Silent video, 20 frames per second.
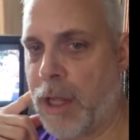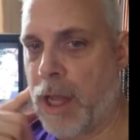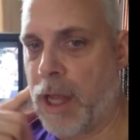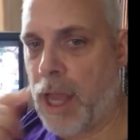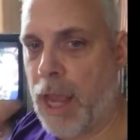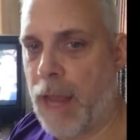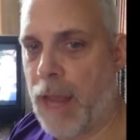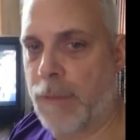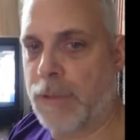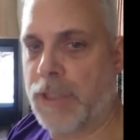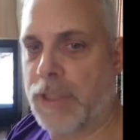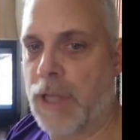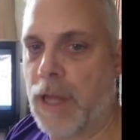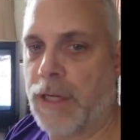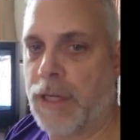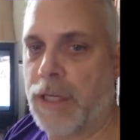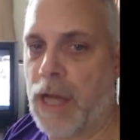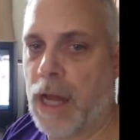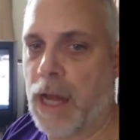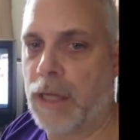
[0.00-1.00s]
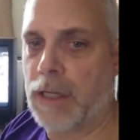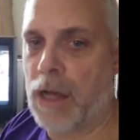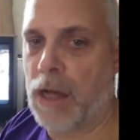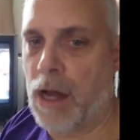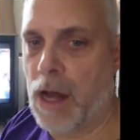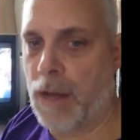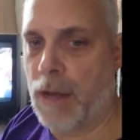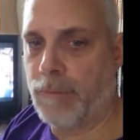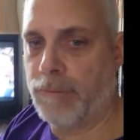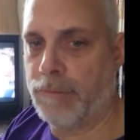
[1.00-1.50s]

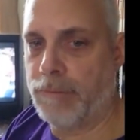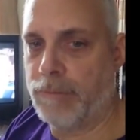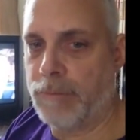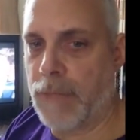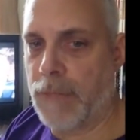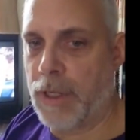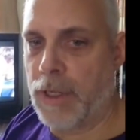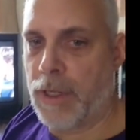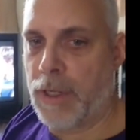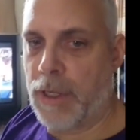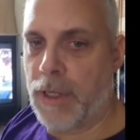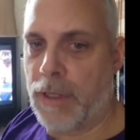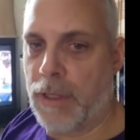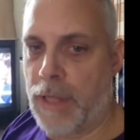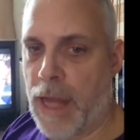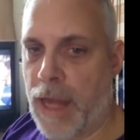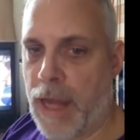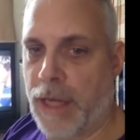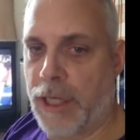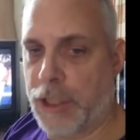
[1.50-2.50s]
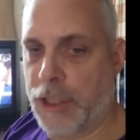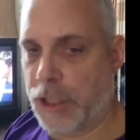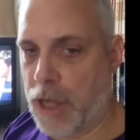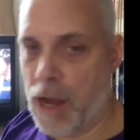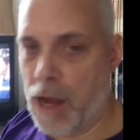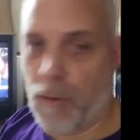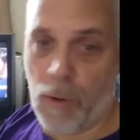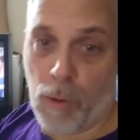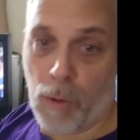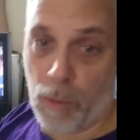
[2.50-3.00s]
Amazon.com. That he
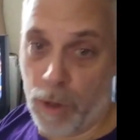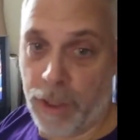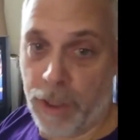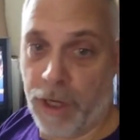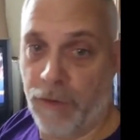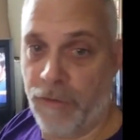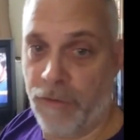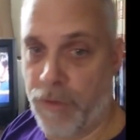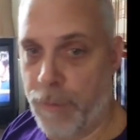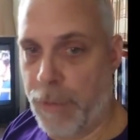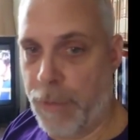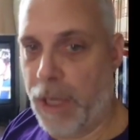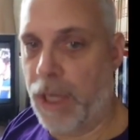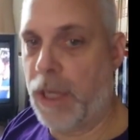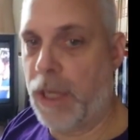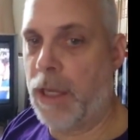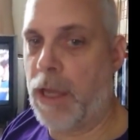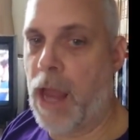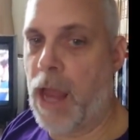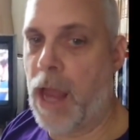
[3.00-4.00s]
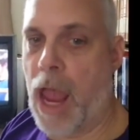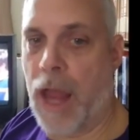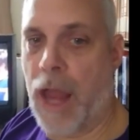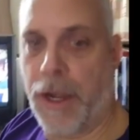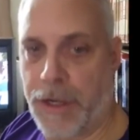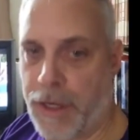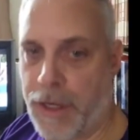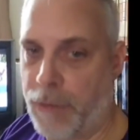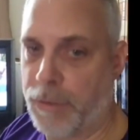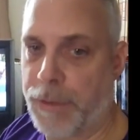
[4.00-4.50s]
shot while working for me,
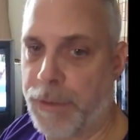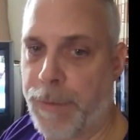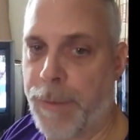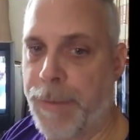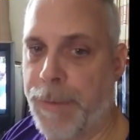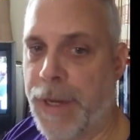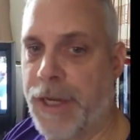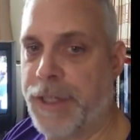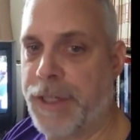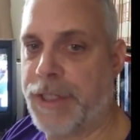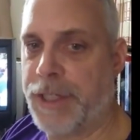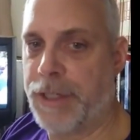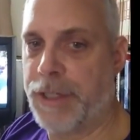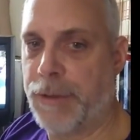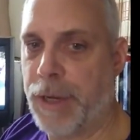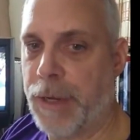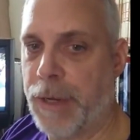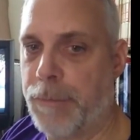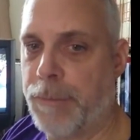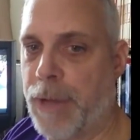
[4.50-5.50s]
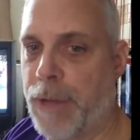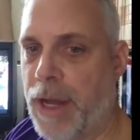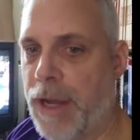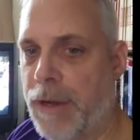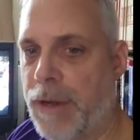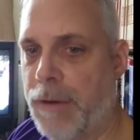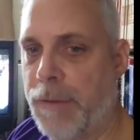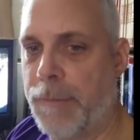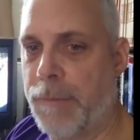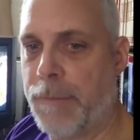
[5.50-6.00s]
and he was permitted to do it. But
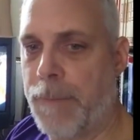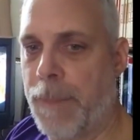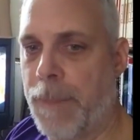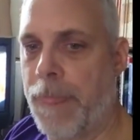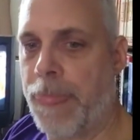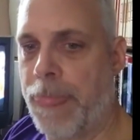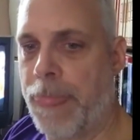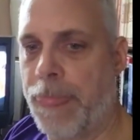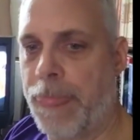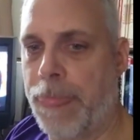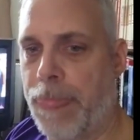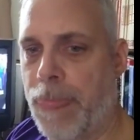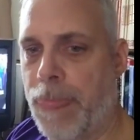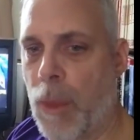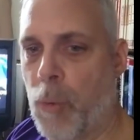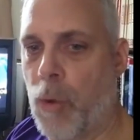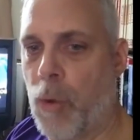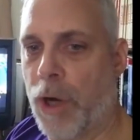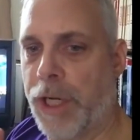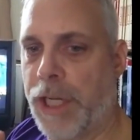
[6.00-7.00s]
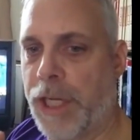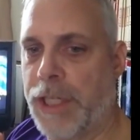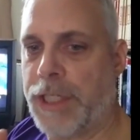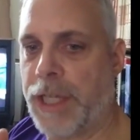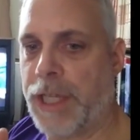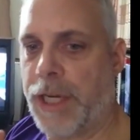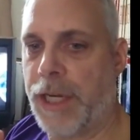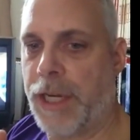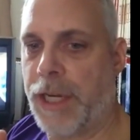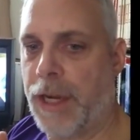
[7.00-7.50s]
the work he
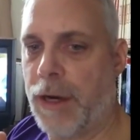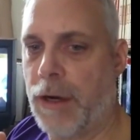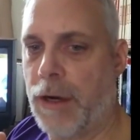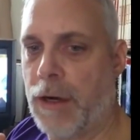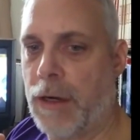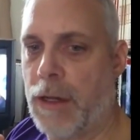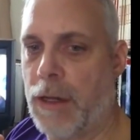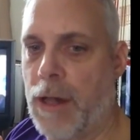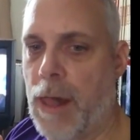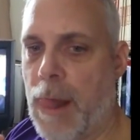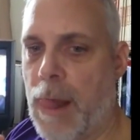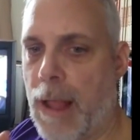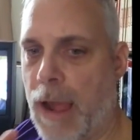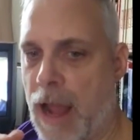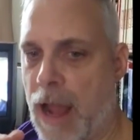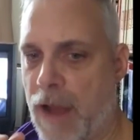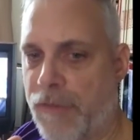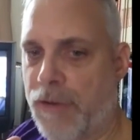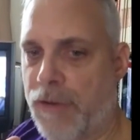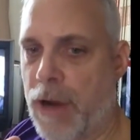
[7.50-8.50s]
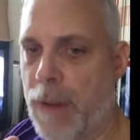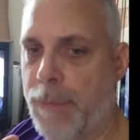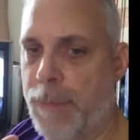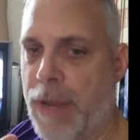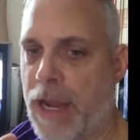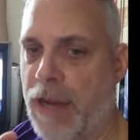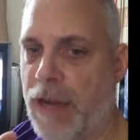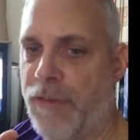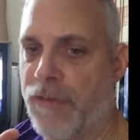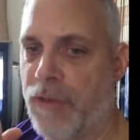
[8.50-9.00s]
did here, after I
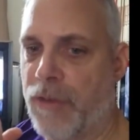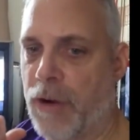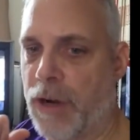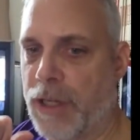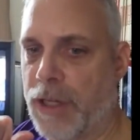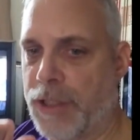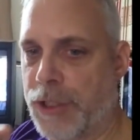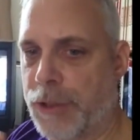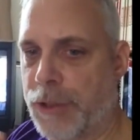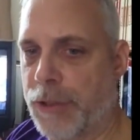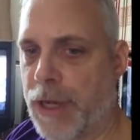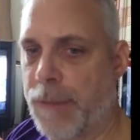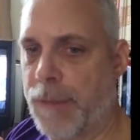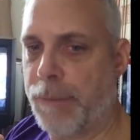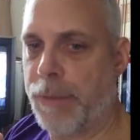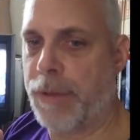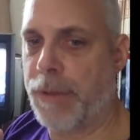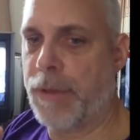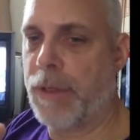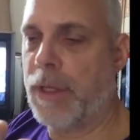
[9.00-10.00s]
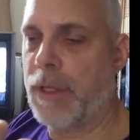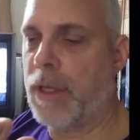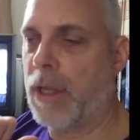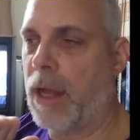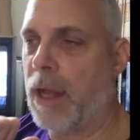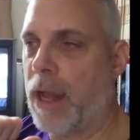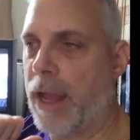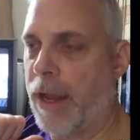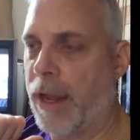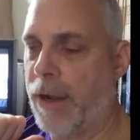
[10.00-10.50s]
paid for his trip
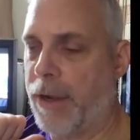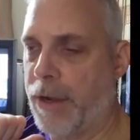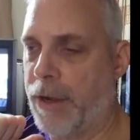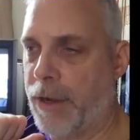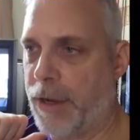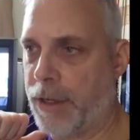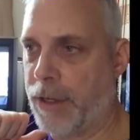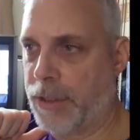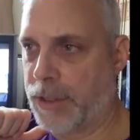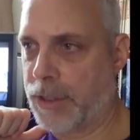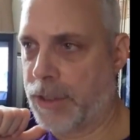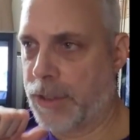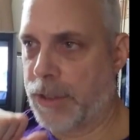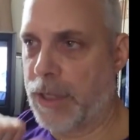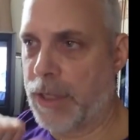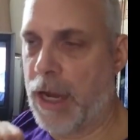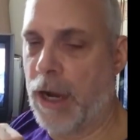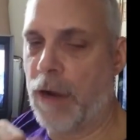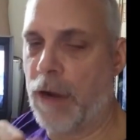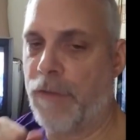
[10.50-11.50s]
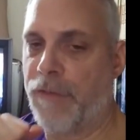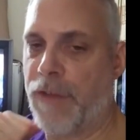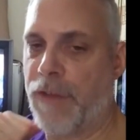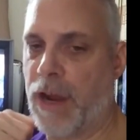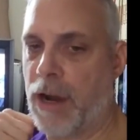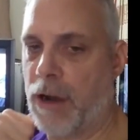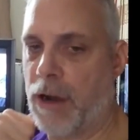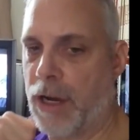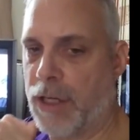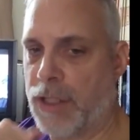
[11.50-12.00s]
and his
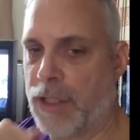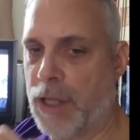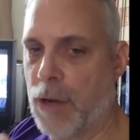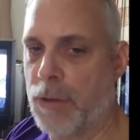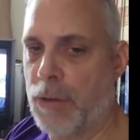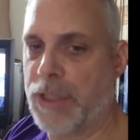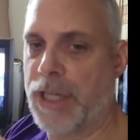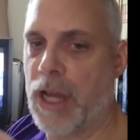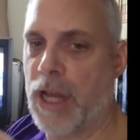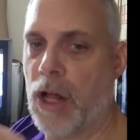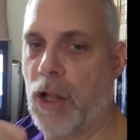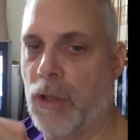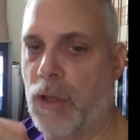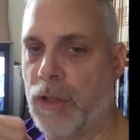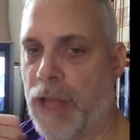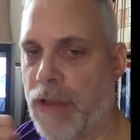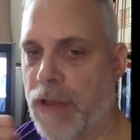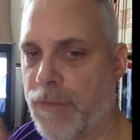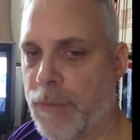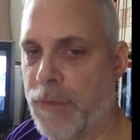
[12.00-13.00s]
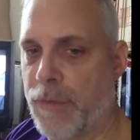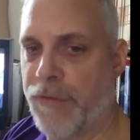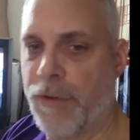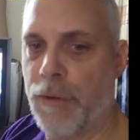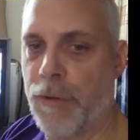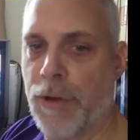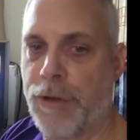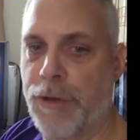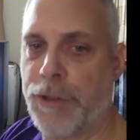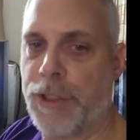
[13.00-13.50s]
airfare, his hotel, gave him a few
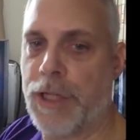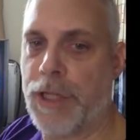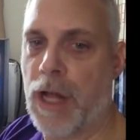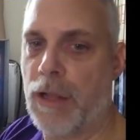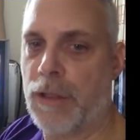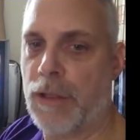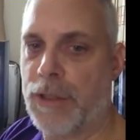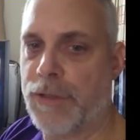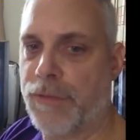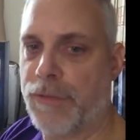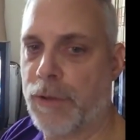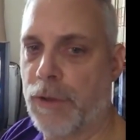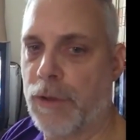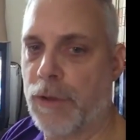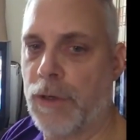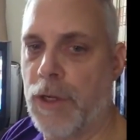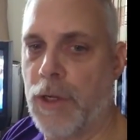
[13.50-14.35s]
$100s for,